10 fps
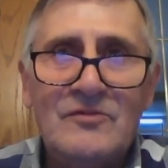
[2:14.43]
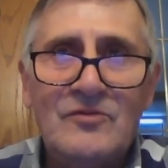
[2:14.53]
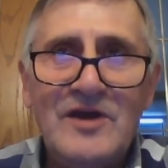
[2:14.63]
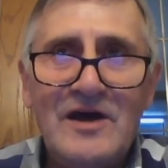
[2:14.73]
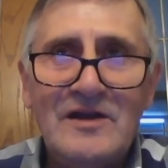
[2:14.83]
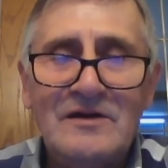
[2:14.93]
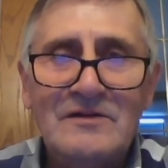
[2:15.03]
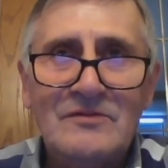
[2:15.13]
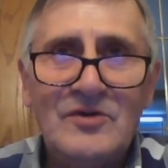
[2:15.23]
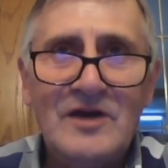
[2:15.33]
We had
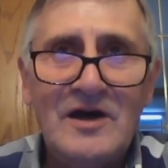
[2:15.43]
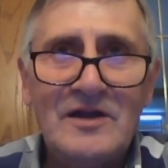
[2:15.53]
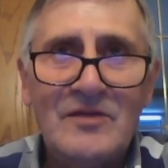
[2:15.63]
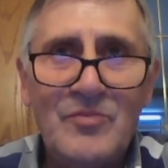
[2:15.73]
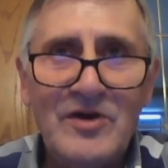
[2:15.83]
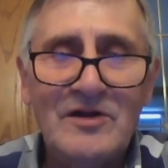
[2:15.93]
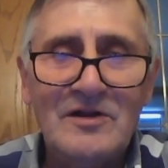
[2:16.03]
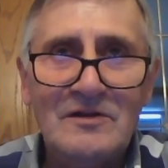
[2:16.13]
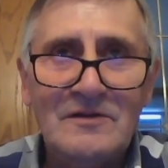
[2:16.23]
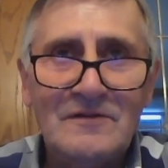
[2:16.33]
a
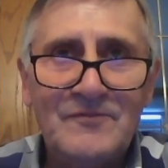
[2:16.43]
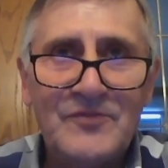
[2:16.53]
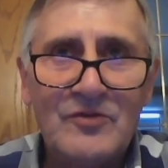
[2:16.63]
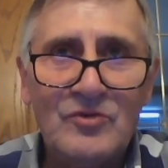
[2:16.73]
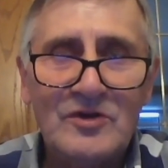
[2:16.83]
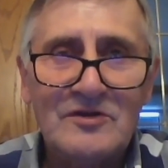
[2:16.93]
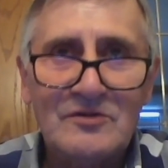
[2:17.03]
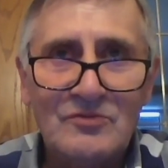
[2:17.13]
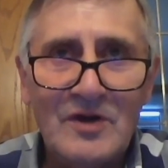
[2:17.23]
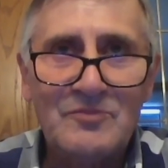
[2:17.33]
bill
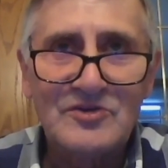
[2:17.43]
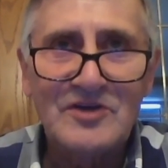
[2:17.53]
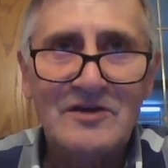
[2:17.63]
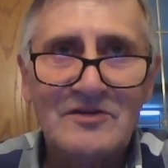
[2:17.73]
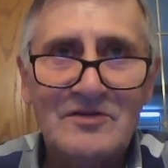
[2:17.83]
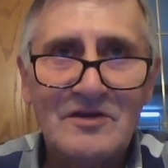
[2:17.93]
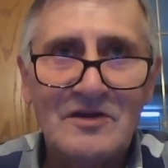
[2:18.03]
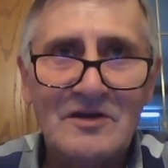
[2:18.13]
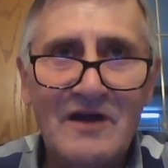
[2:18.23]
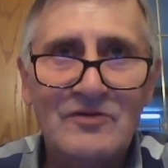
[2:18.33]
which represents the
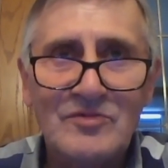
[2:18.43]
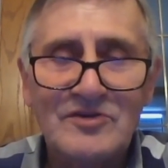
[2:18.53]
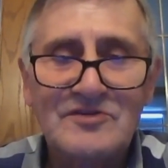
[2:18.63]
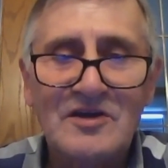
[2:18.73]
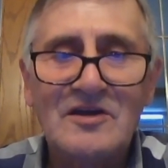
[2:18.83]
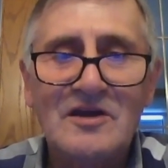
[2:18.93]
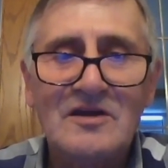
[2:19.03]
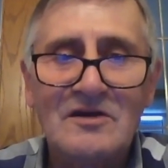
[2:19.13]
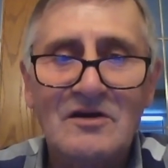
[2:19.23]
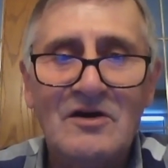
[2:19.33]
government's
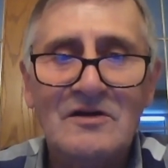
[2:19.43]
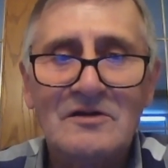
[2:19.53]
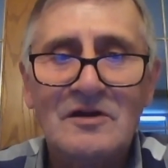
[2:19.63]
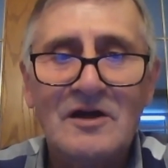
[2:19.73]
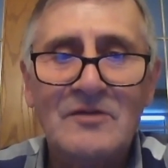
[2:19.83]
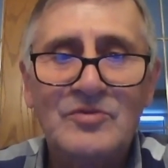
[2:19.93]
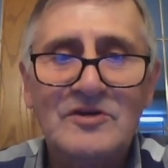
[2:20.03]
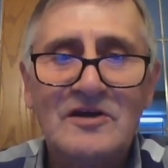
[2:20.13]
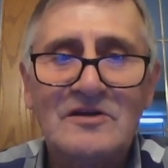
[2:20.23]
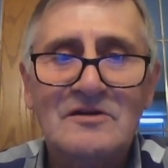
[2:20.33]
thinking on a
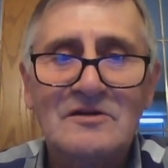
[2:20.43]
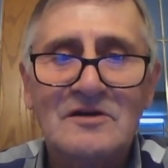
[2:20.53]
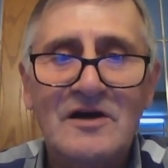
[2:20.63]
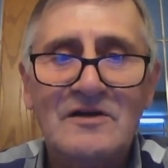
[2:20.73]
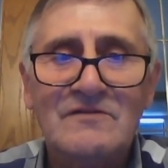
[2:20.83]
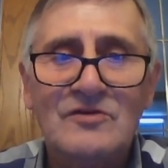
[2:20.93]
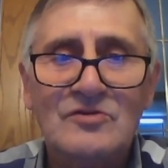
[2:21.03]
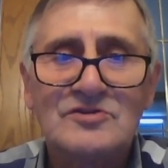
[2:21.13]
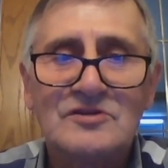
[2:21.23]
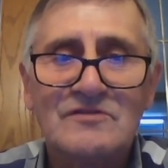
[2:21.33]
particular kind of
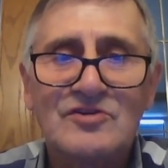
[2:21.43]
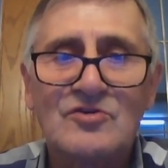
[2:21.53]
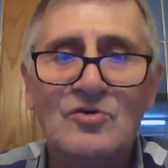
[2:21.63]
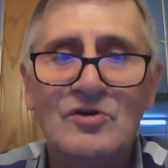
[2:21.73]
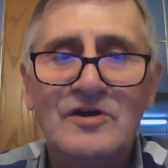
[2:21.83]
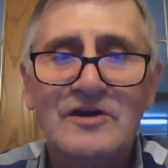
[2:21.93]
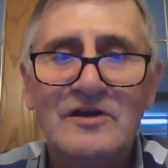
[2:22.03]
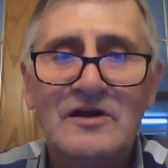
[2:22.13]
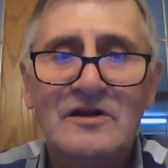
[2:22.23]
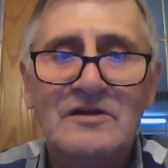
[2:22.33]
notion of schooling
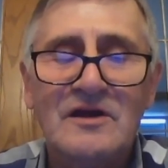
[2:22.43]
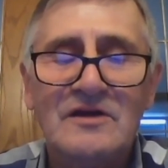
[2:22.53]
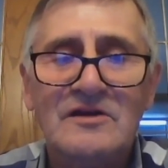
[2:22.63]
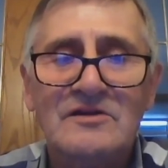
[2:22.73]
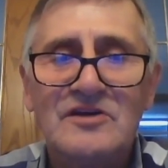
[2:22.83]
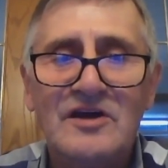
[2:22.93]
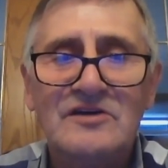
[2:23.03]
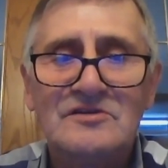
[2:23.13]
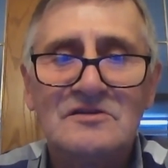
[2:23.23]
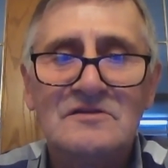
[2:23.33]
and
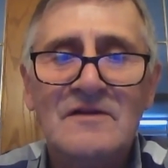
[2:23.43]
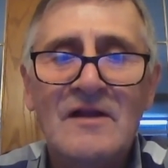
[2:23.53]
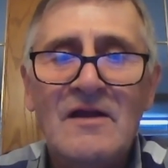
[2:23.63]
education,